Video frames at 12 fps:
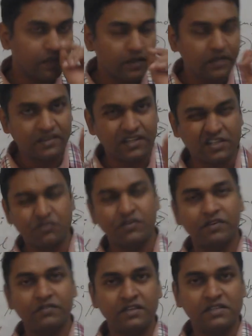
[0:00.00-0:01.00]
That's why
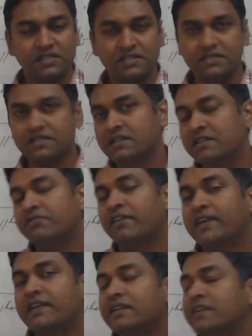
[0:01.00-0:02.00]
we just
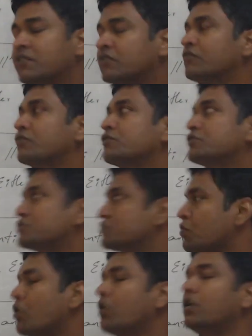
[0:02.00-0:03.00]
define for a
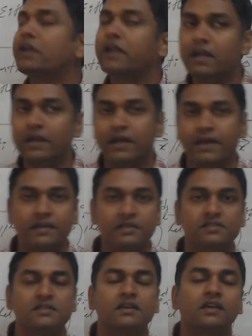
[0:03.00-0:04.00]
small delta x.
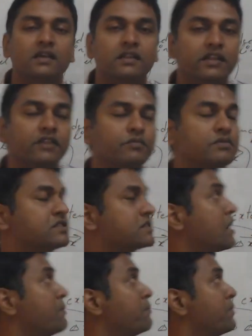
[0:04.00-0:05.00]
That means
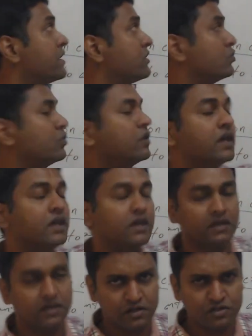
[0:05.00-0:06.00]
compared to a,
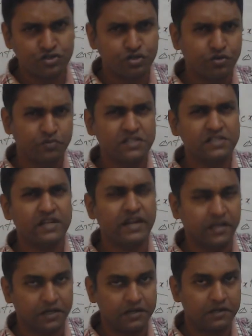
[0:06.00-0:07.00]
it should be slight,
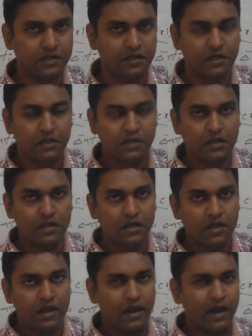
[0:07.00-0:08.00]

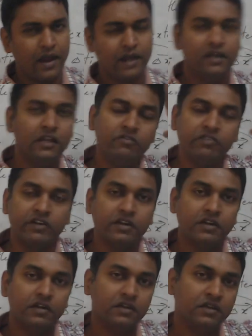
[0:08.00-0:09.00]
and leave it.
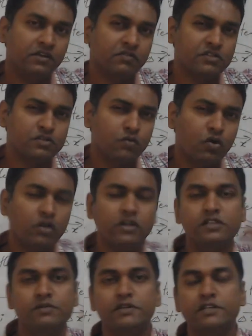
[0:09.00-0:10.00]
Give a small
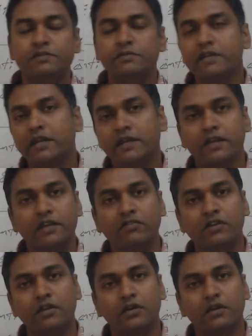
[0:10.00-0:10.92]
displacement and leave it.